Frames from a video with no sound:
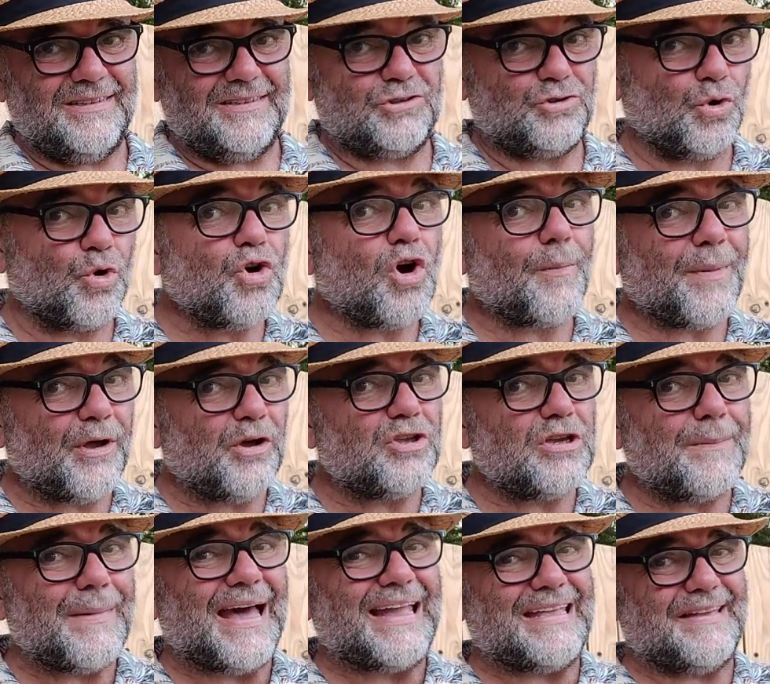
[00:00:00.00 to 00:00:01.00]
It's all got to be
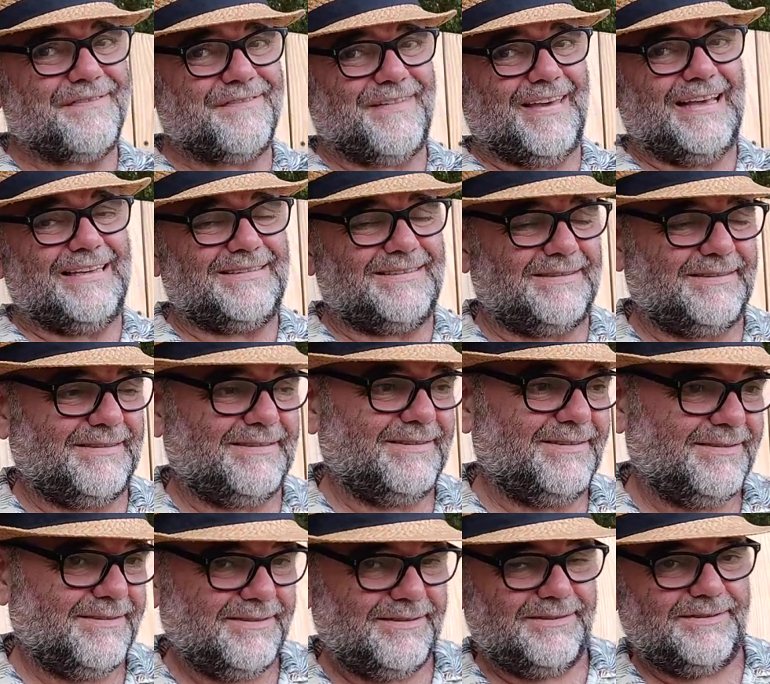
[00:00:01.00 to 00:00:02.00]
on your manifest.
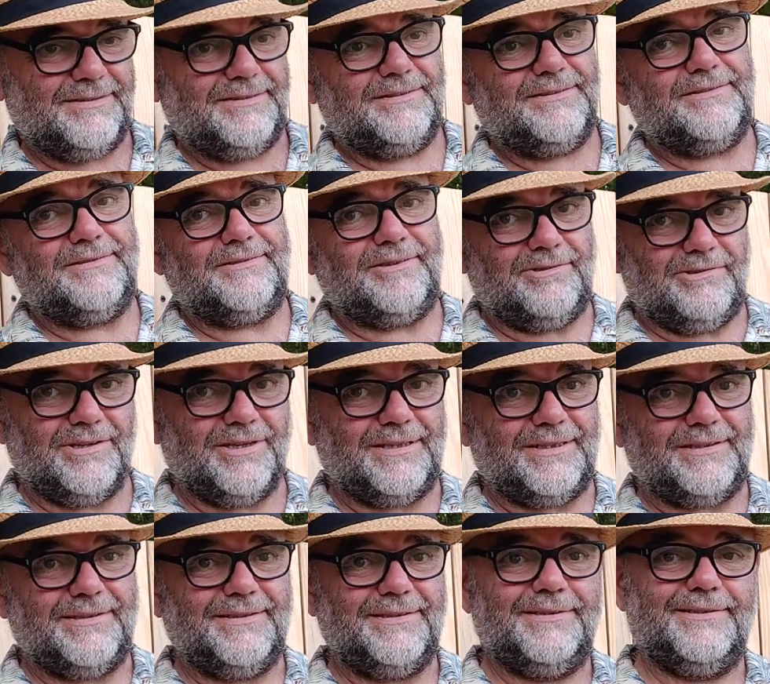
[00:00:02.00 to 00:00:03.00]
All
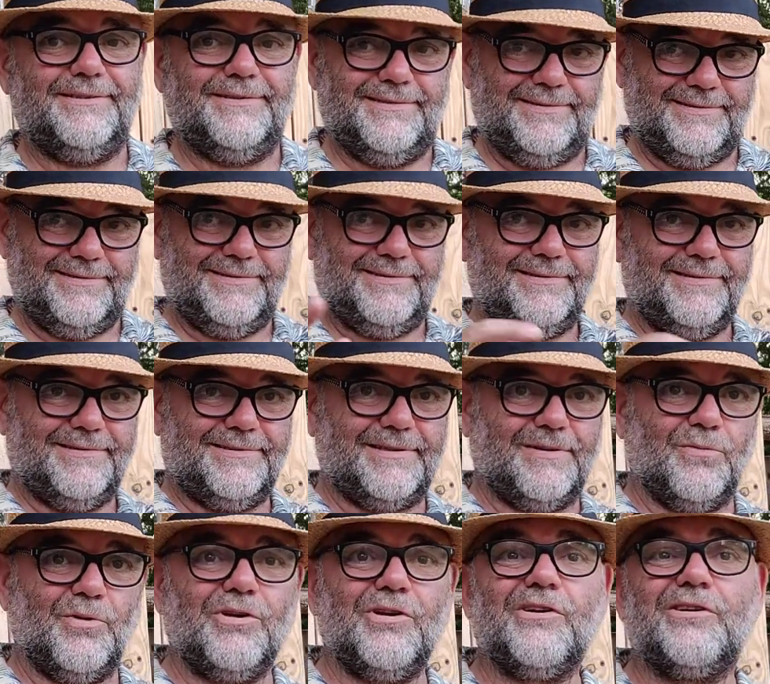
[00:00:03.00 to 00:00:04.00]
right.
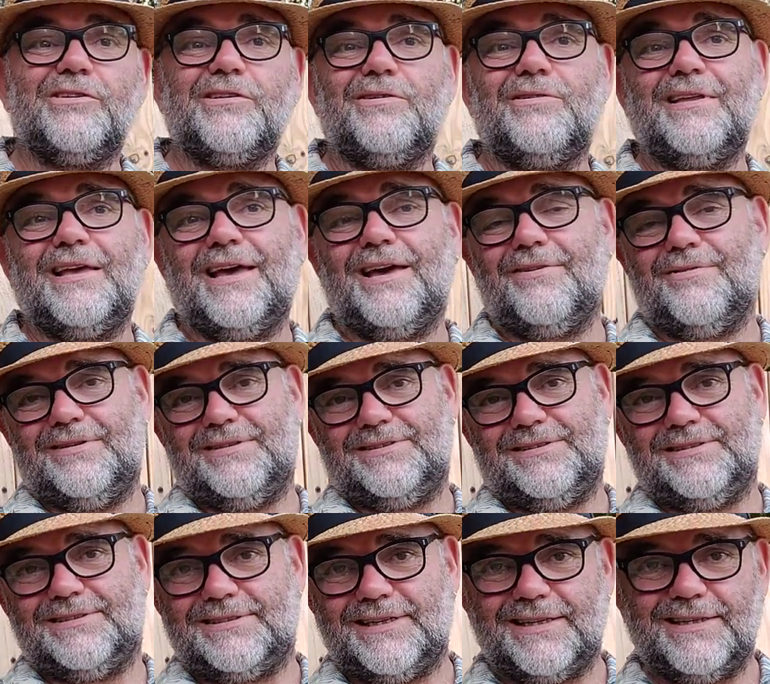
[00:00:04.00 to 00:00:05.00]
So what you've got to do now
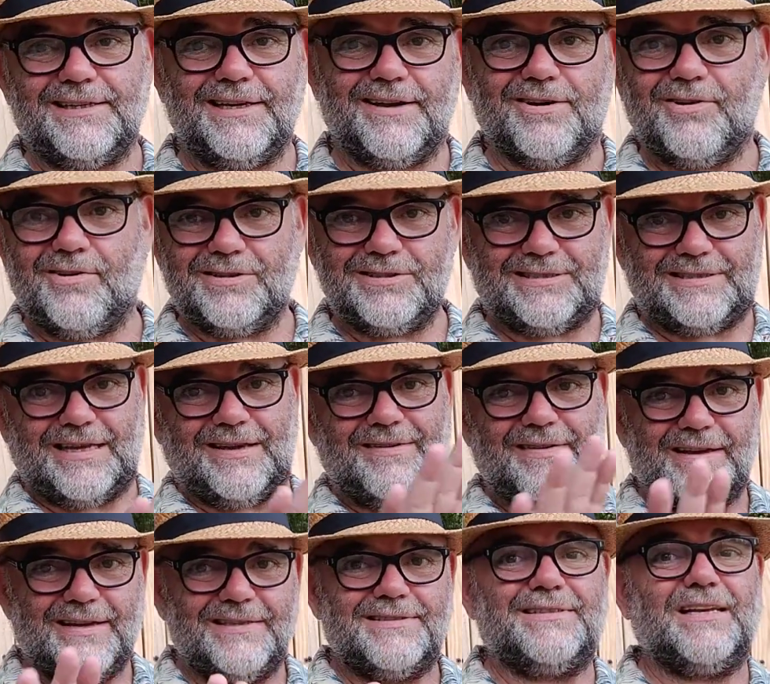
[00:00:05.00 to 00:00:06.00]
is, you see, you've got all the
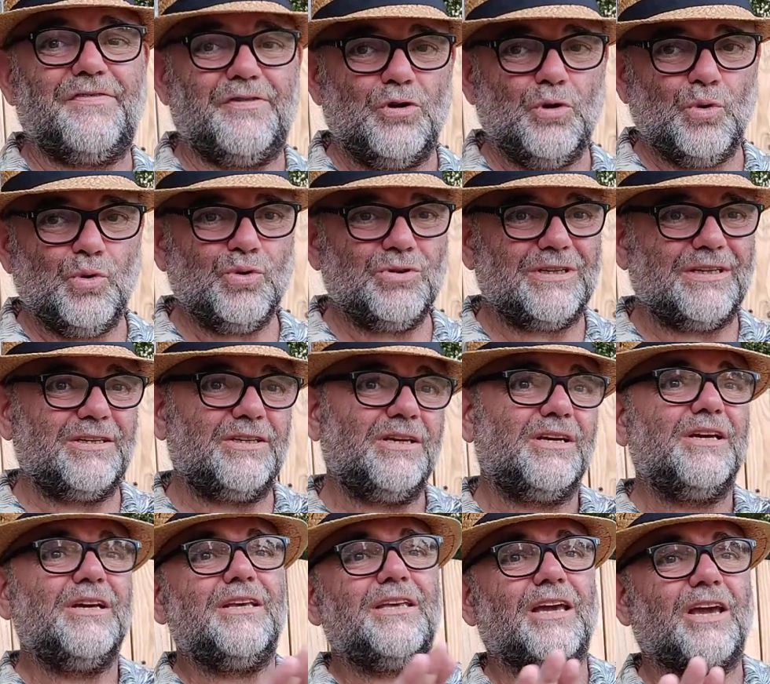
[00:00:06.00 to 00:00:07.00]
stuff in order
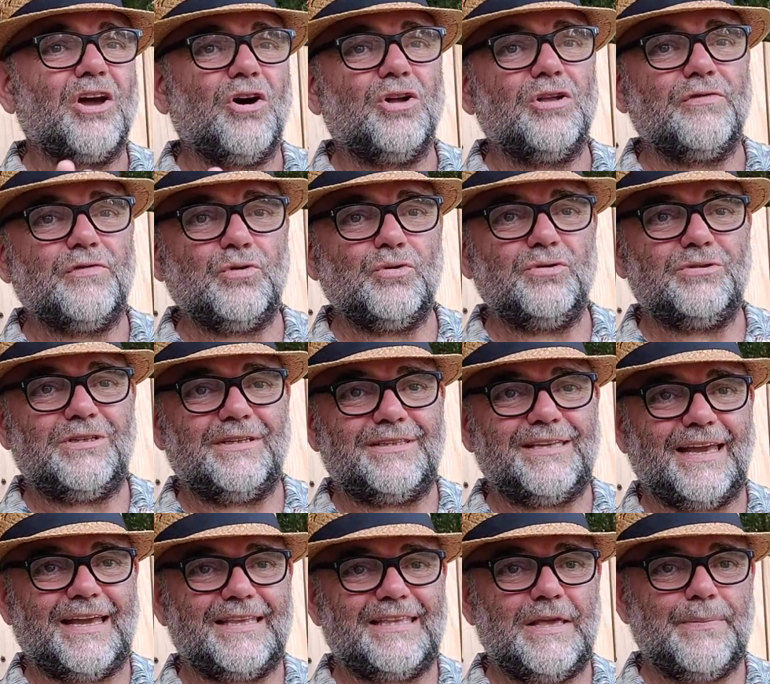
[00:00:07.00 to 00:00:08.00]
and you're kind of all
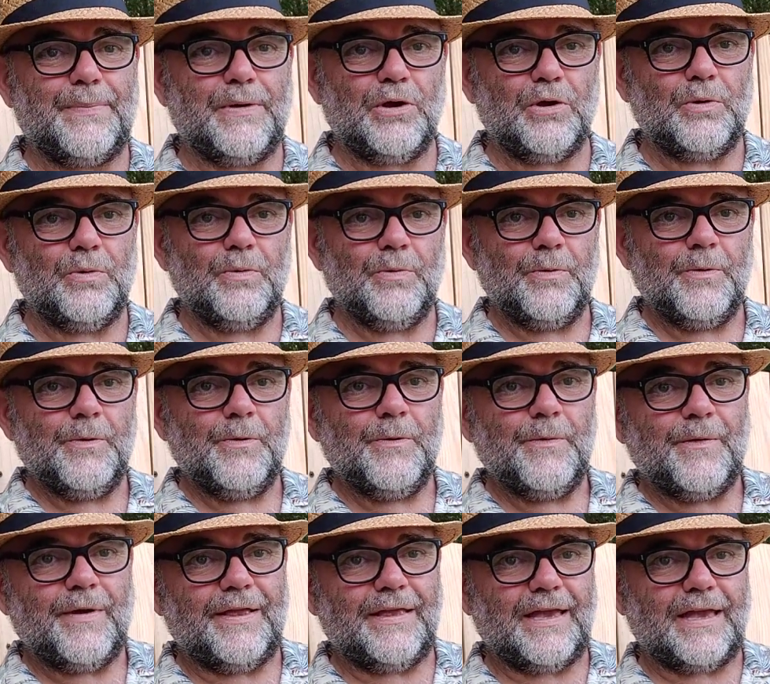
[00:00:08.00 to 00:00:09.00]
tickety-boo.
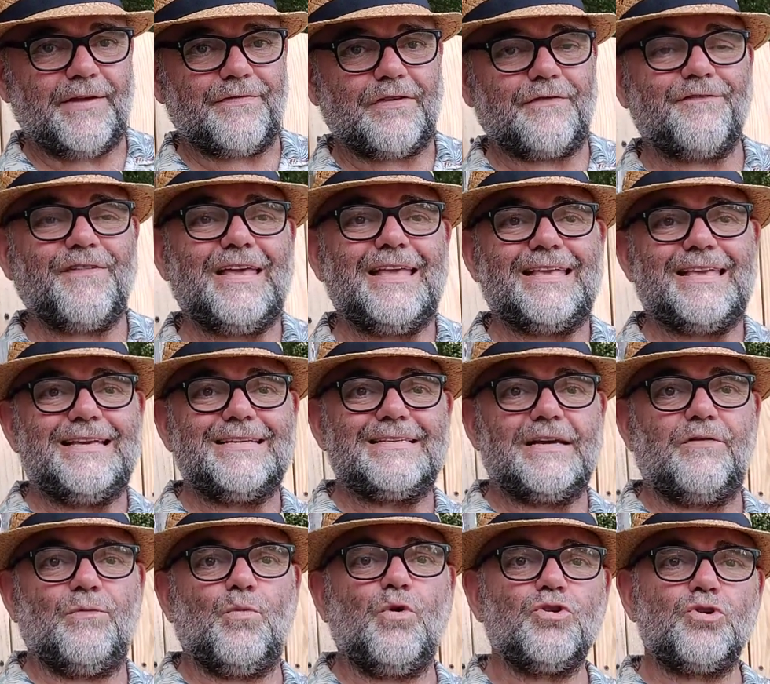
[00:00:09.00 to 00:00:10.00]
And you have to think to
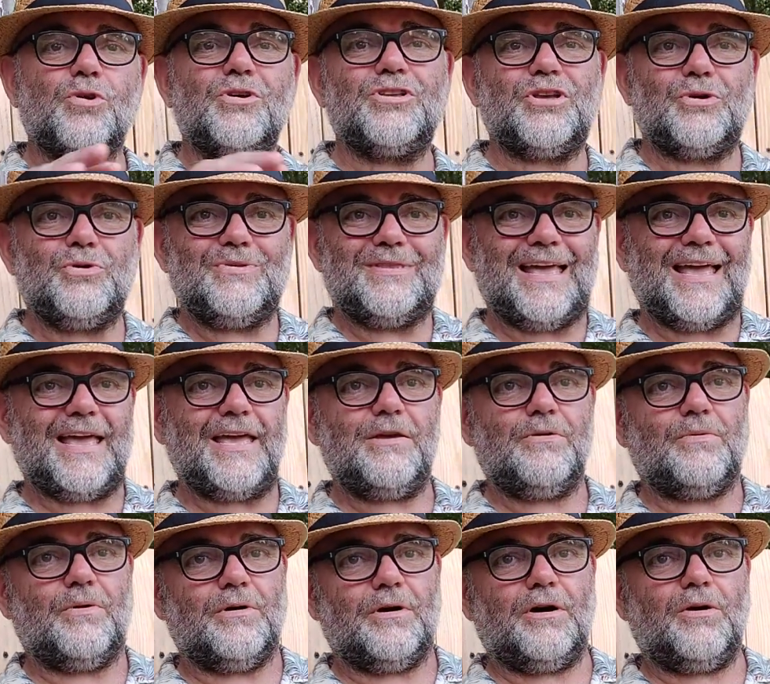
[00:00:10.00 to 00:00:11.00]
yourself, what do I do now?